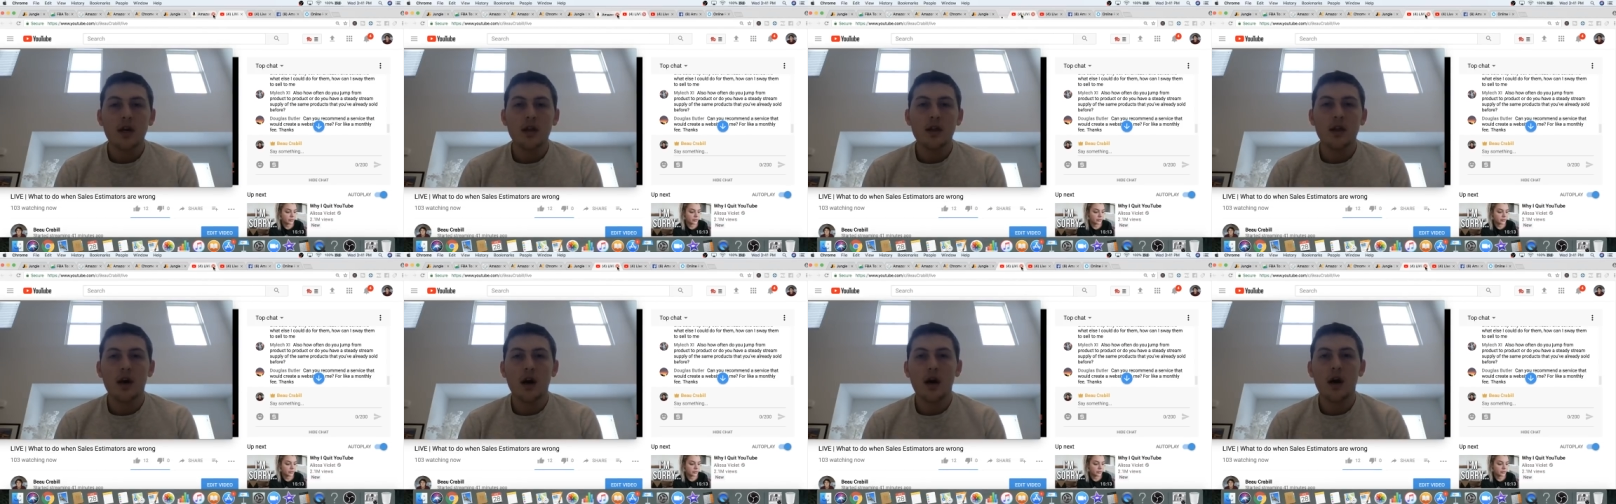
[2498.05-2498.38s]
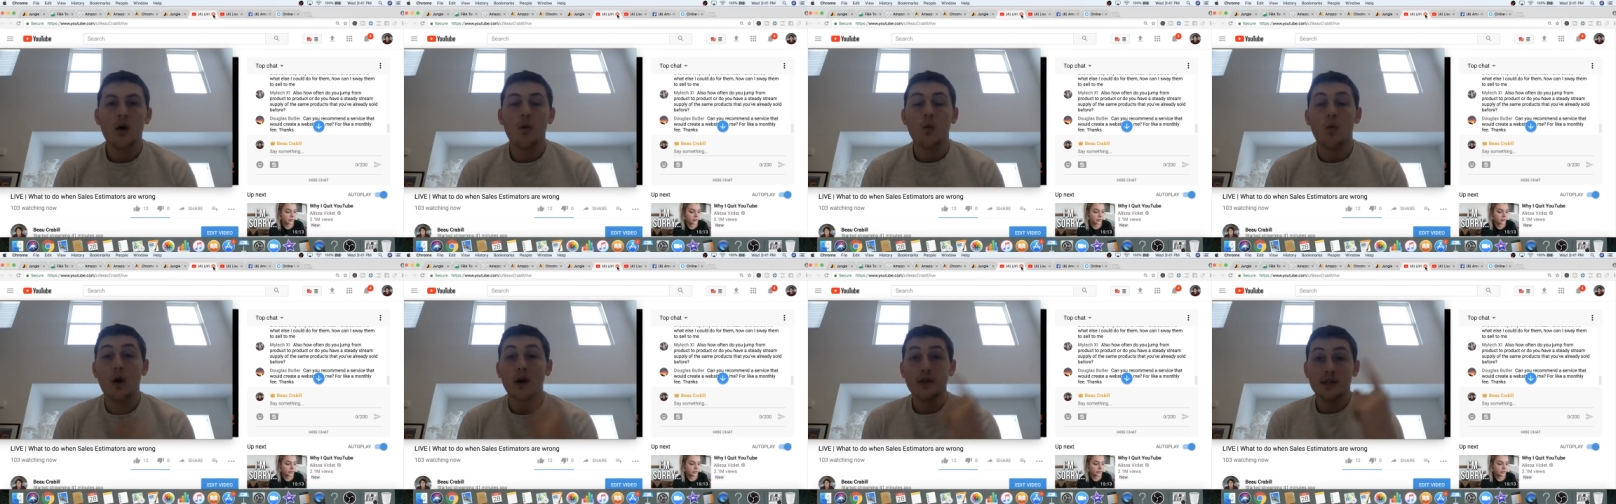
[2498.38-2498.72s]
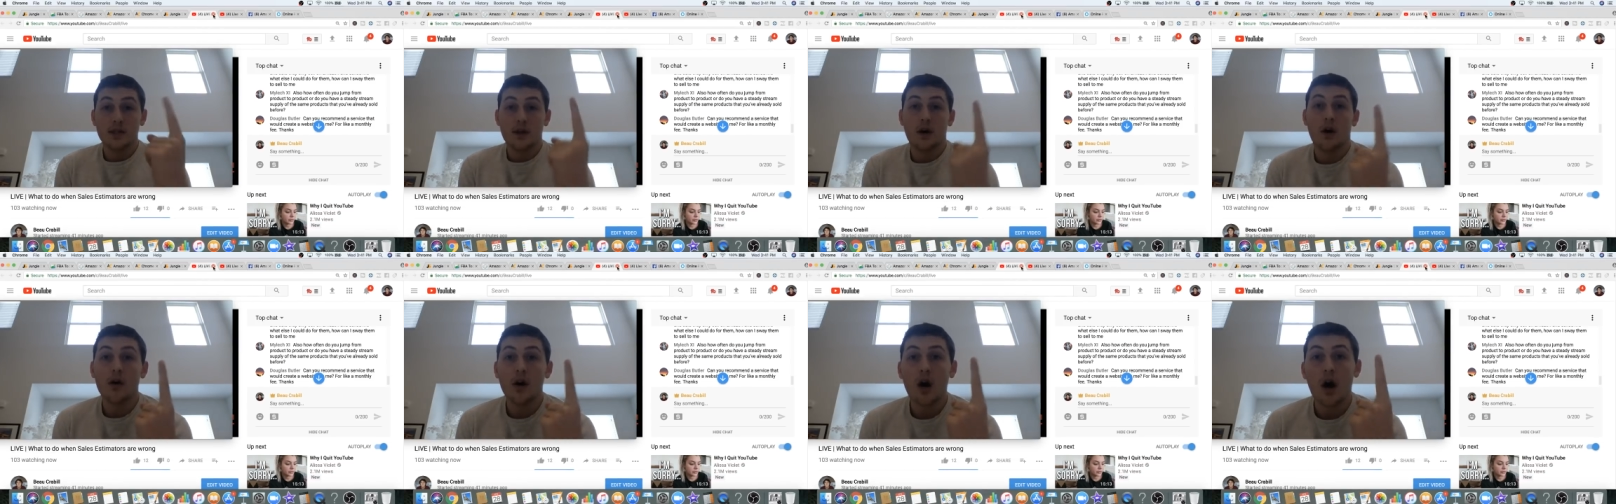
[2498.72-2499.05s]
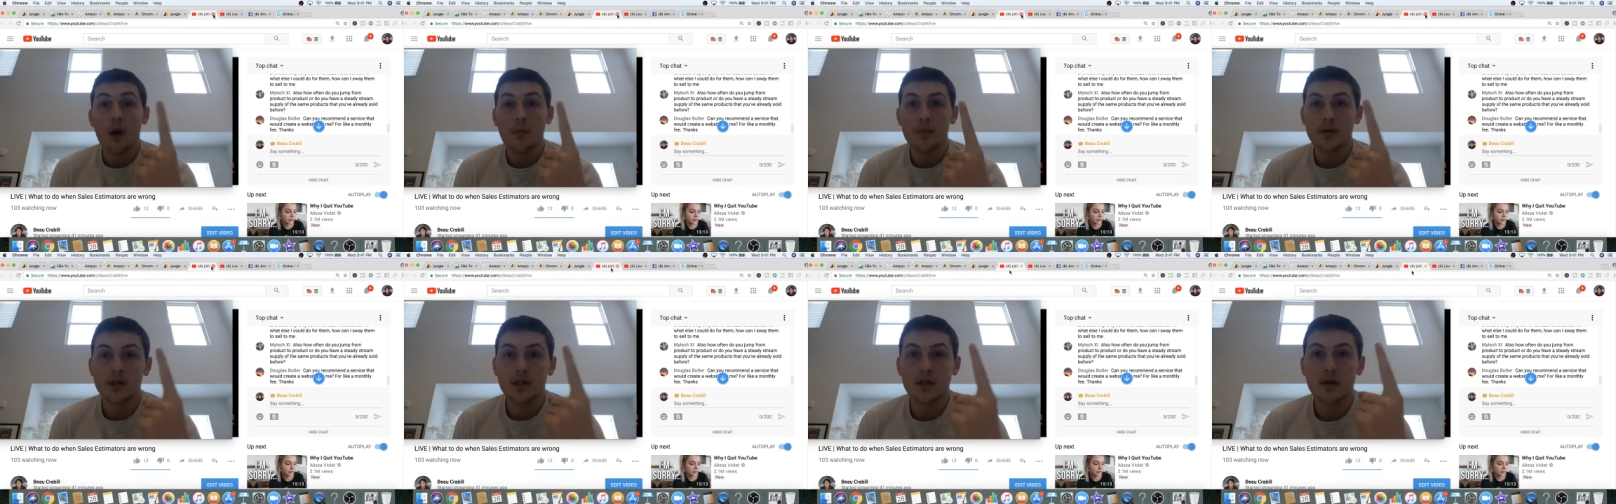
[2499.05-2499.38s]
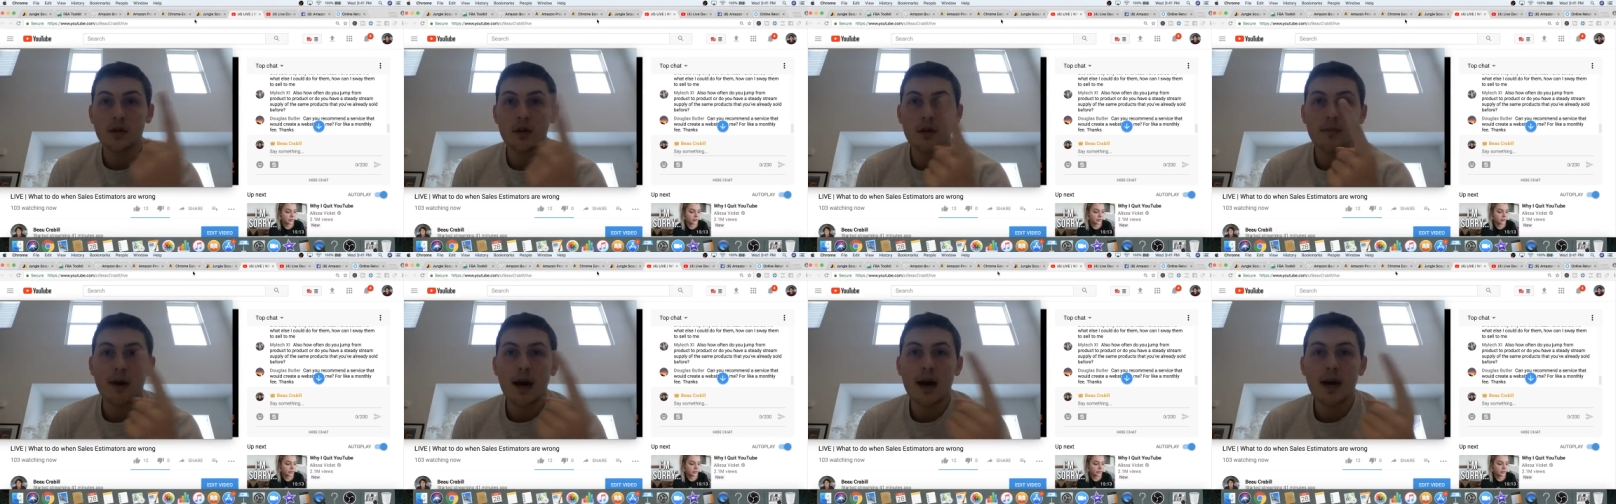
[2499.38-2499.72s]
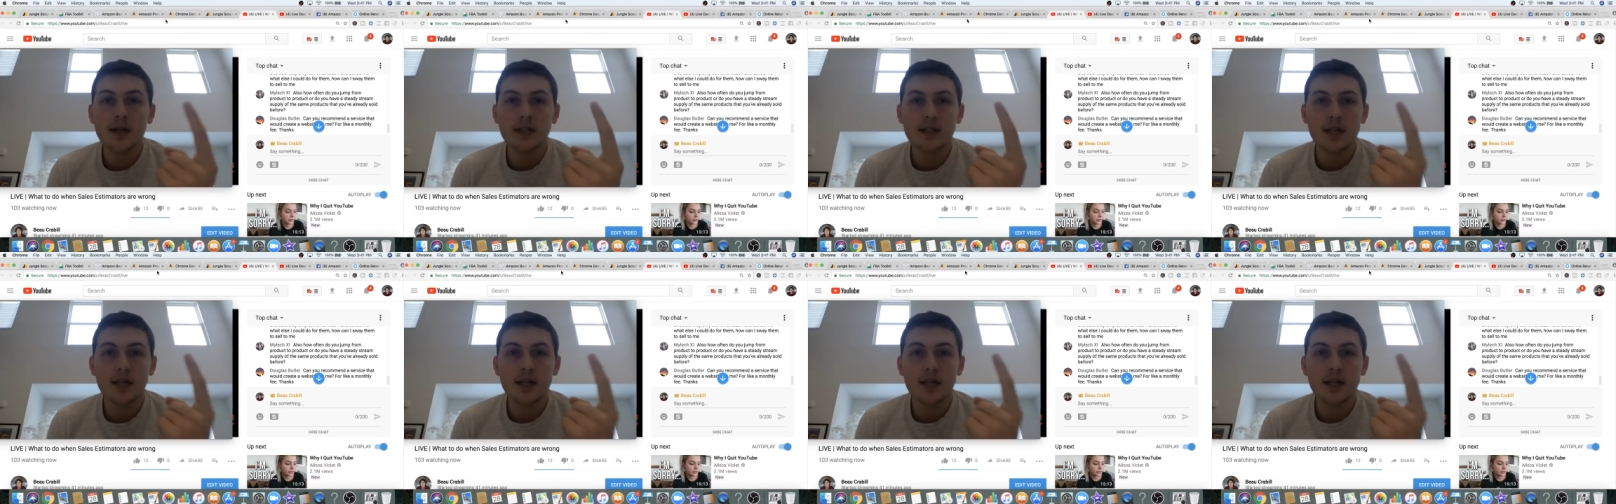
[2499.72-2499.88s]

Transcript: One's called opportunity buys,